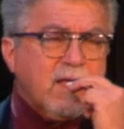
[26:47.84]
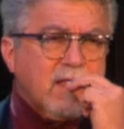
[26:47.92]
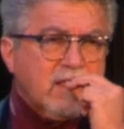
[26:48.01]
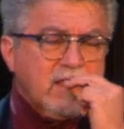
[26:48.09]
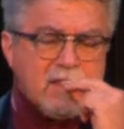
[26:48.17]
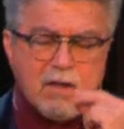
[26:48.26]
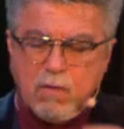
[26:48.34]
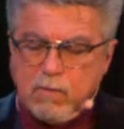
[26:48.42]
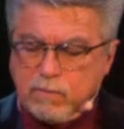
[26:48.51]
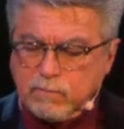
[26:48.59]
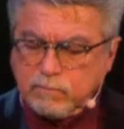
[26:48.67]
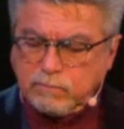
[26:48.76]

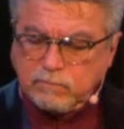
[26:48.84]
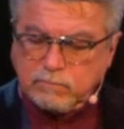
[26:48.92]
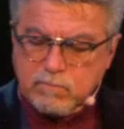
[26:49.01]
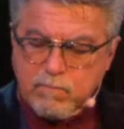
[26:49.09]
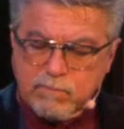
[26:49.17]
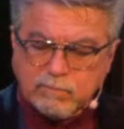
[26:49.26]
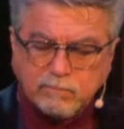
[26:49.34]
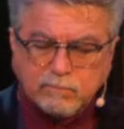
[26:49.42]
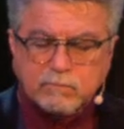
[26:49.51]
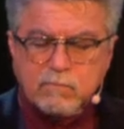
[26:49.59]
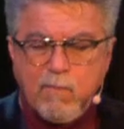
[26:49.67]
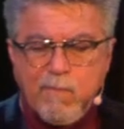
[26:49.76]

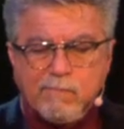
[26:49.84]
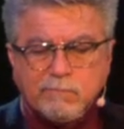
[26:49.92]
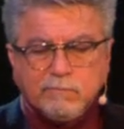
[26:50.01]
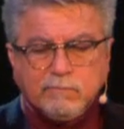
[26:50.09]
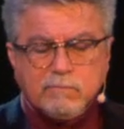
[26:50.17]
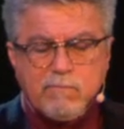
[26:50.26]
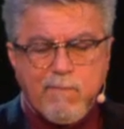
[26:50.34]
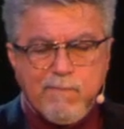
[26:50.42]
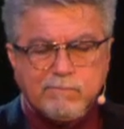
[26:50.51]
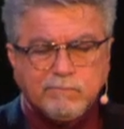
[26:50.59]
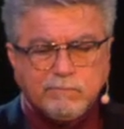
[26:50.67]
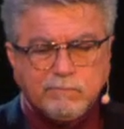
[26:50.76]

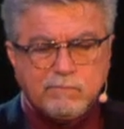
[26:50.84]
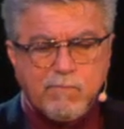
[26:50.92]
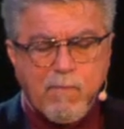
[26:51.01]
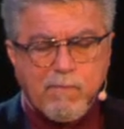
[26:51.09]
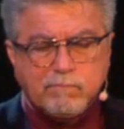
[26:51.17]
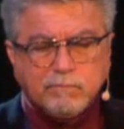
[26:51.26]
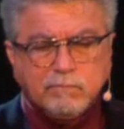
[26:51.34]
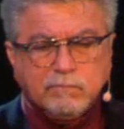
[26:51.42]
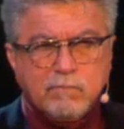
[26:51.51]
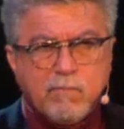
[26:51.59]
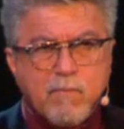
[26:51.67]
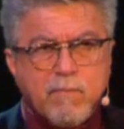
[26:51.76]

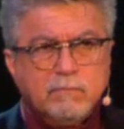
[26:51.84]
Nothing is said.